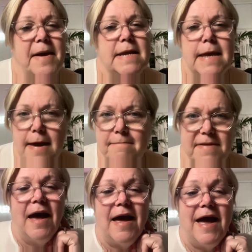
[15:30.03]
but yeah,
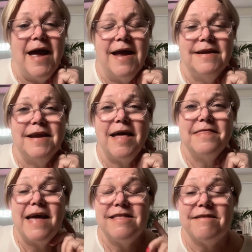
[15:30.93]
and
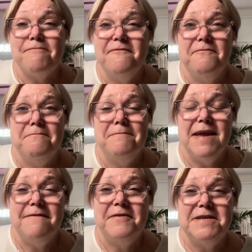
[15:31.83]
that's
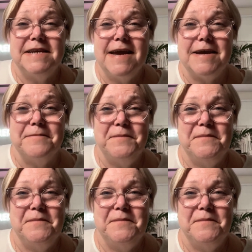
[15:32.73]
me for today.